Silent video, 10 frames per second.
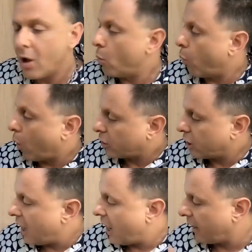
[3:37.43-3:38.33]
What
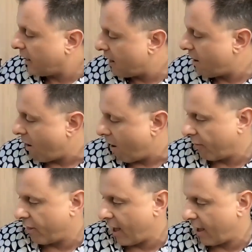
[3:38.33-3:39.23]
color are
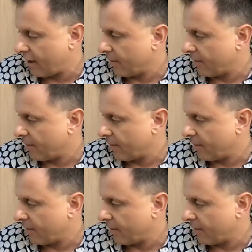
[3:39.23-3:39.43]
they?